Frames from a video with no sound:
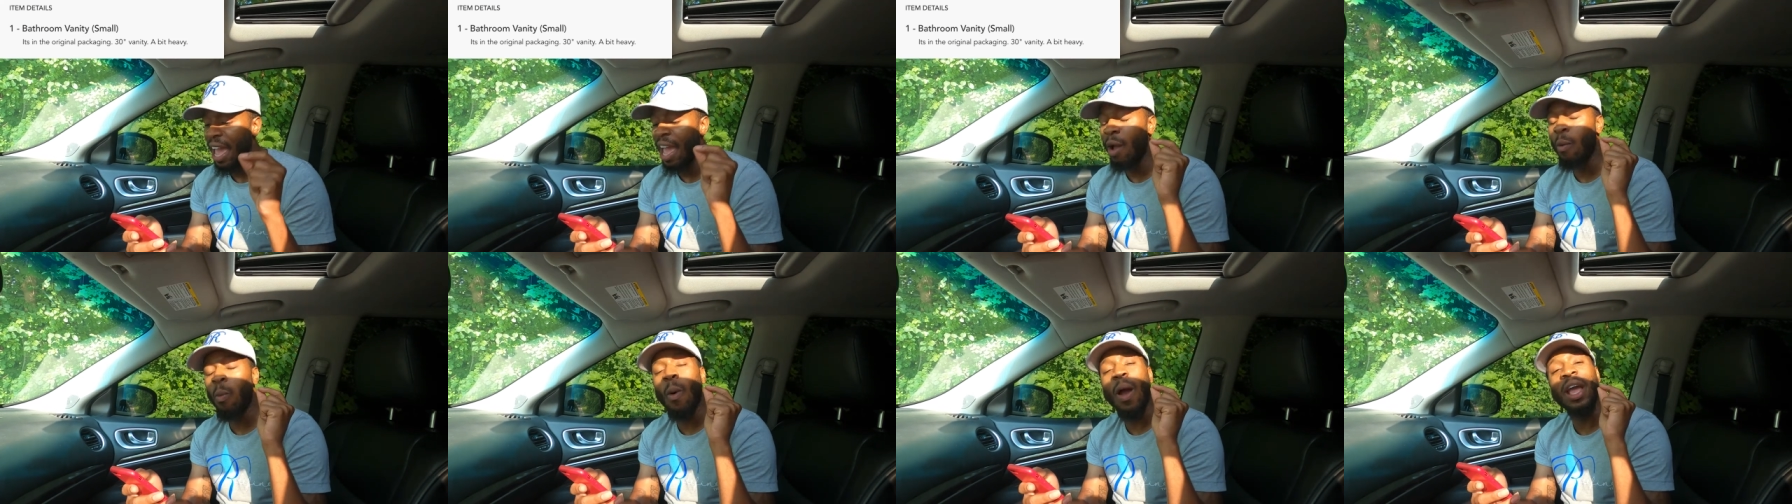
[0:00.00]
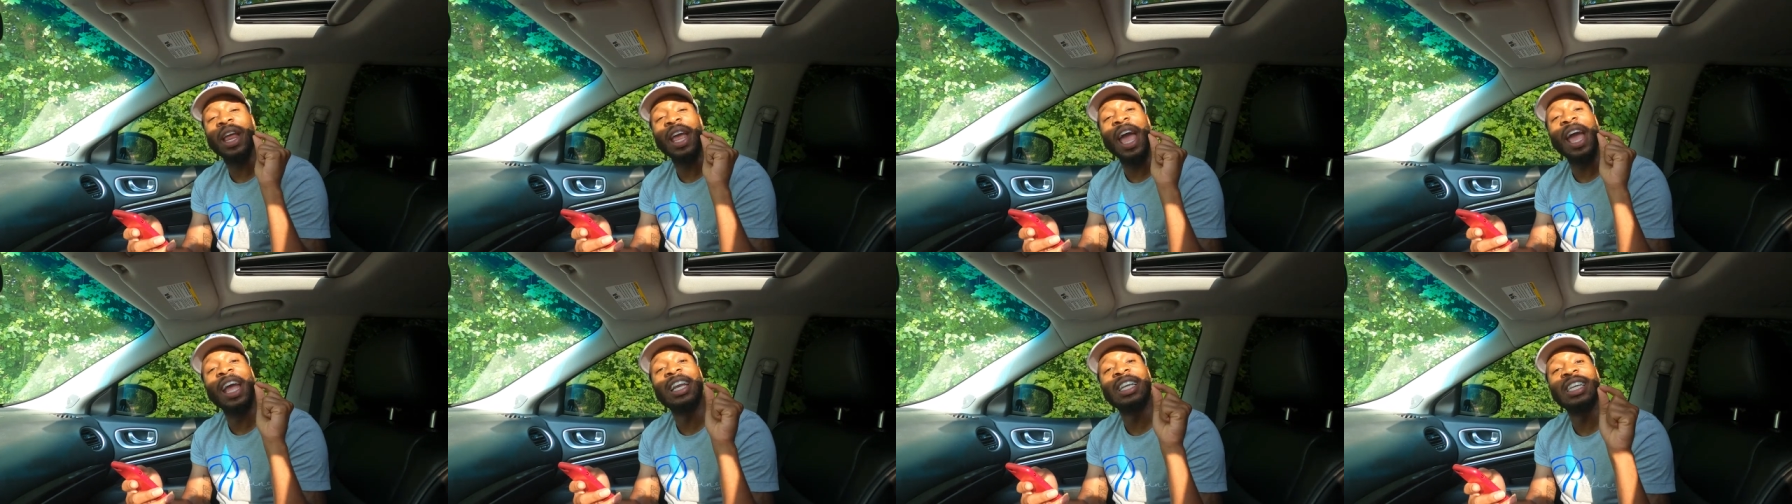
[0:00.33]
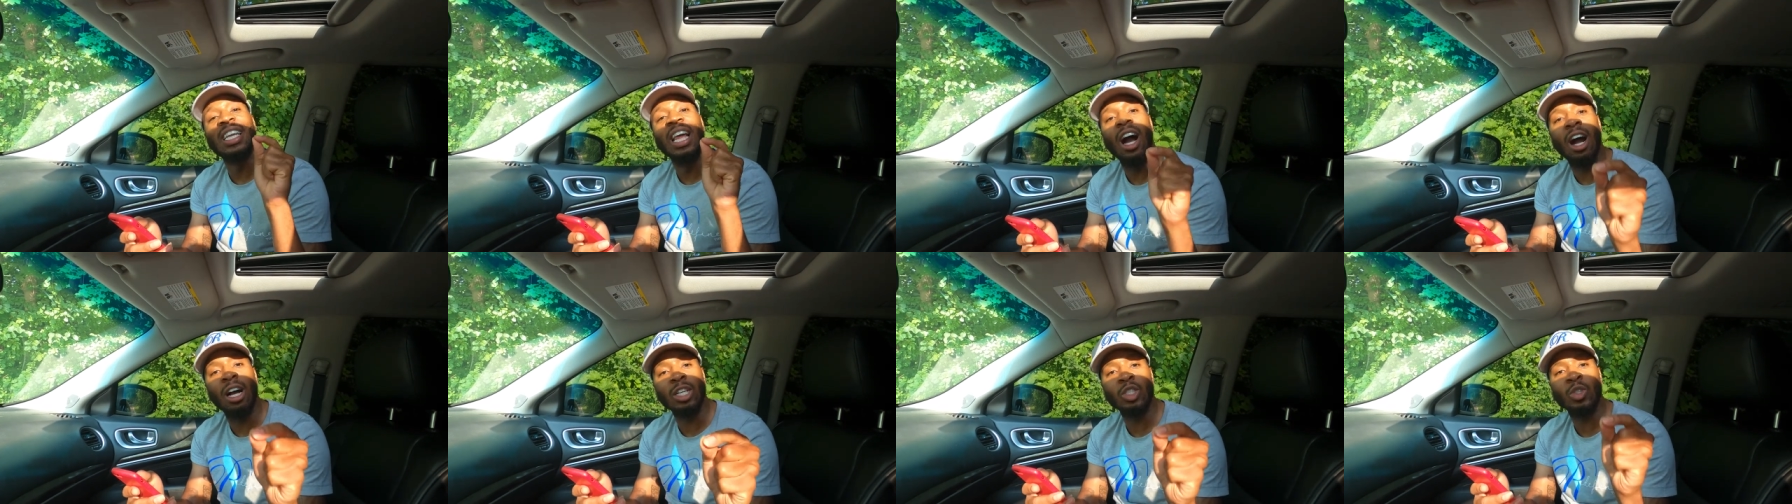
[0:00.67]
It weighed
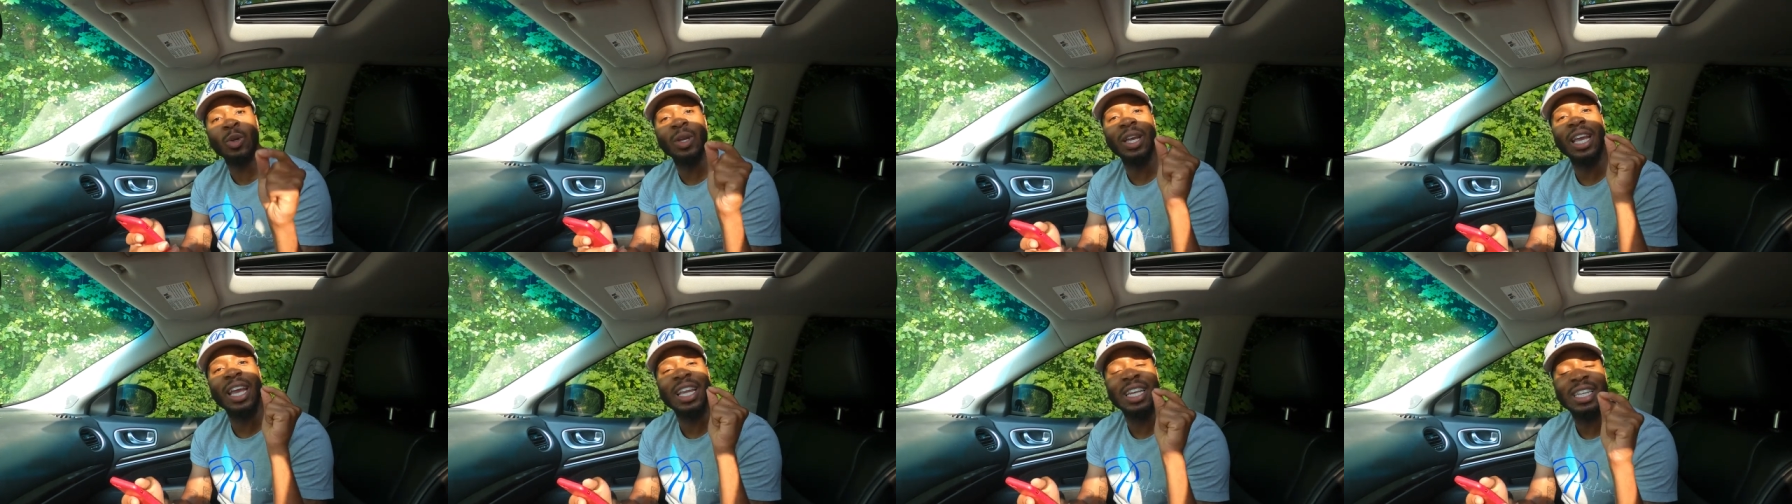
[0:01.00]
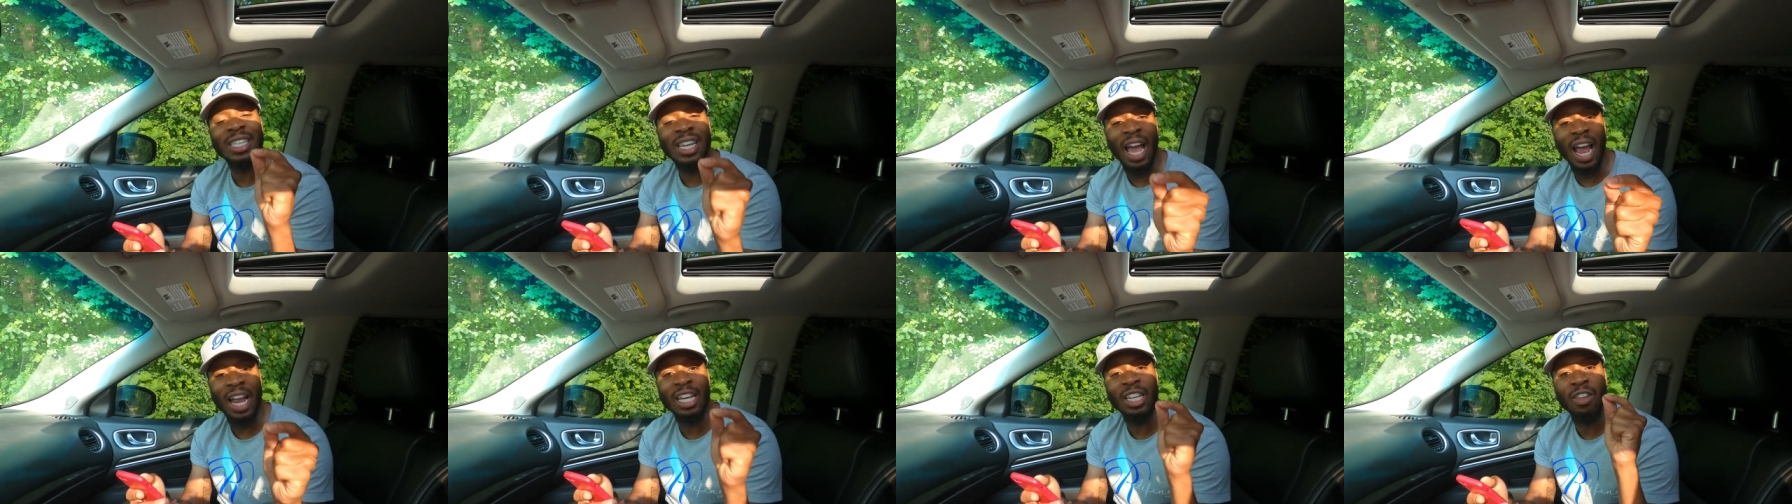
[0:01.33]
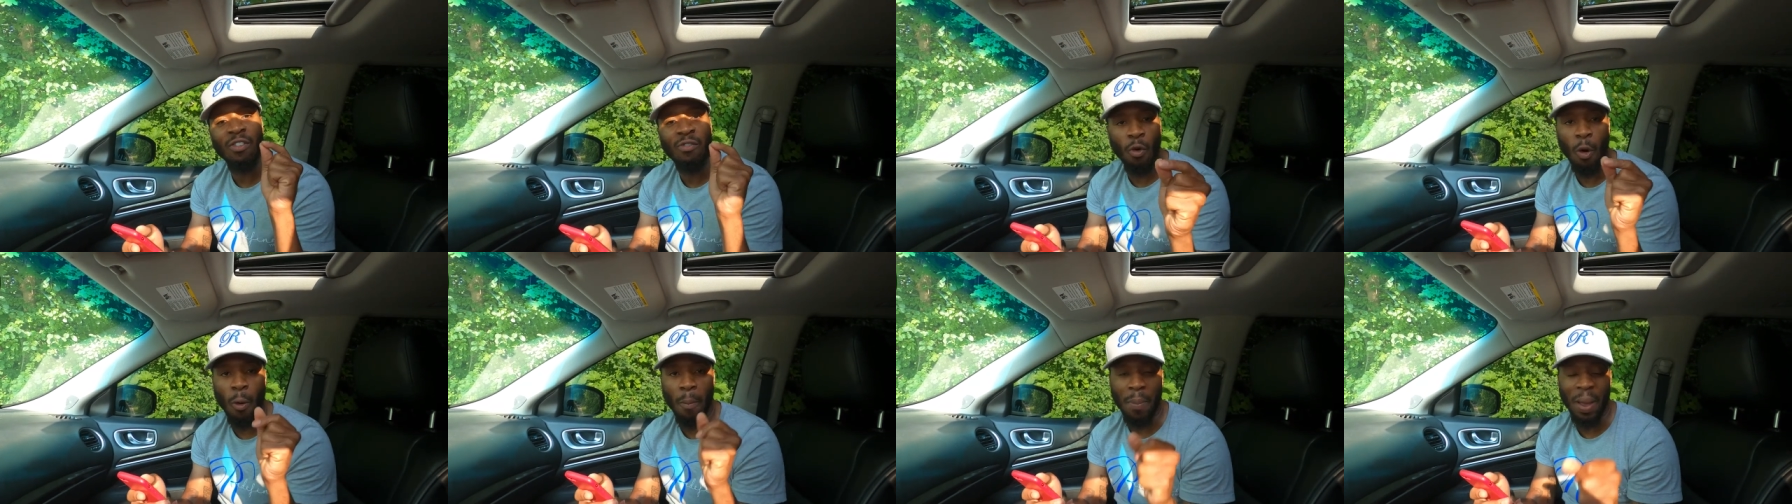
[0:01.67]

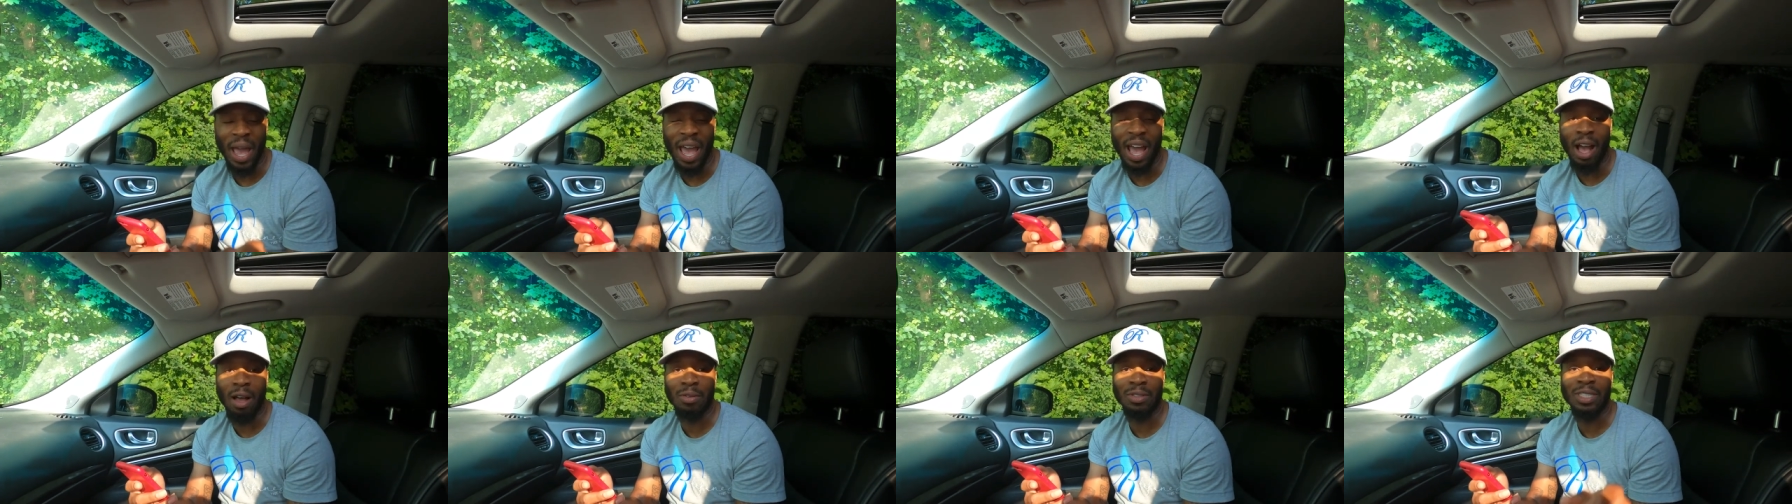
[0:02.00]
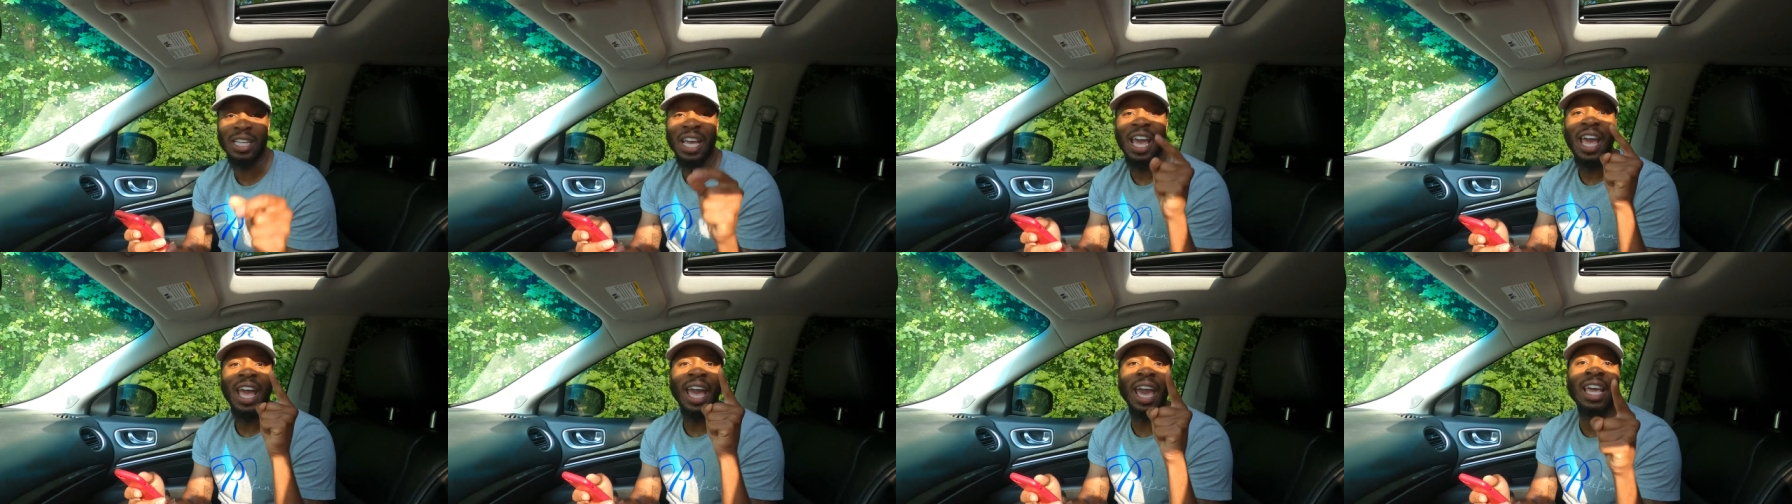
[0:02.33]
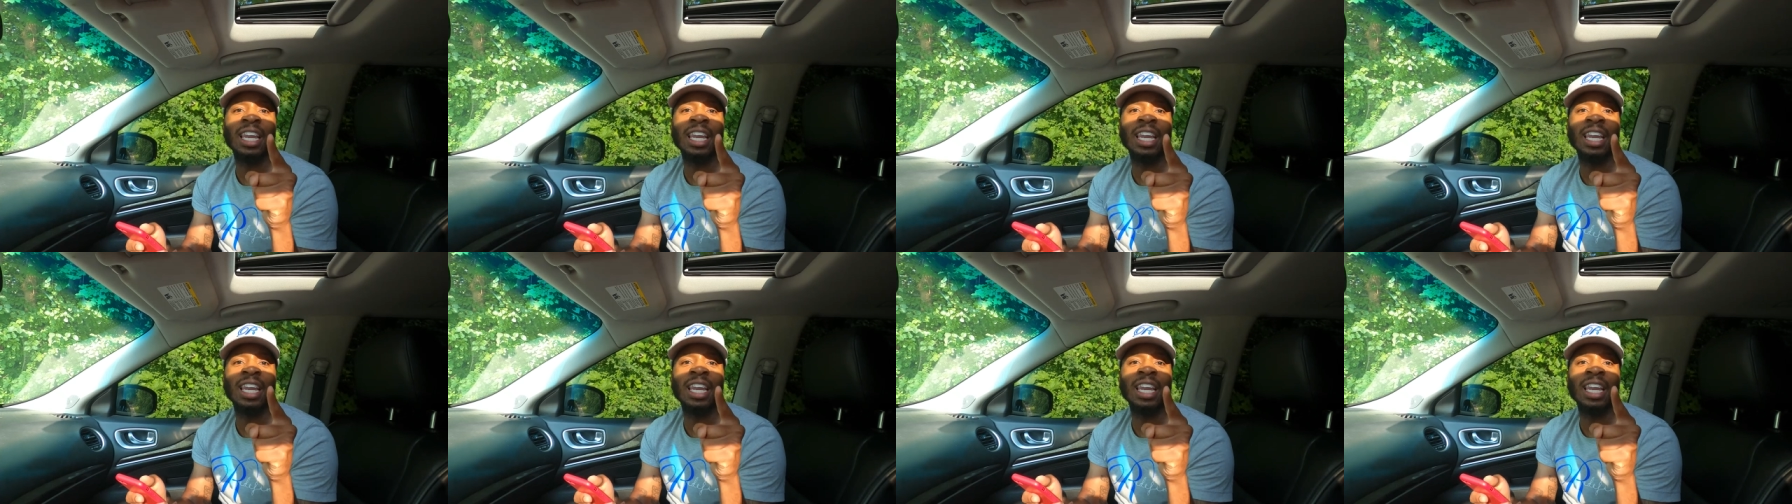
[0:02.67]
194 pounds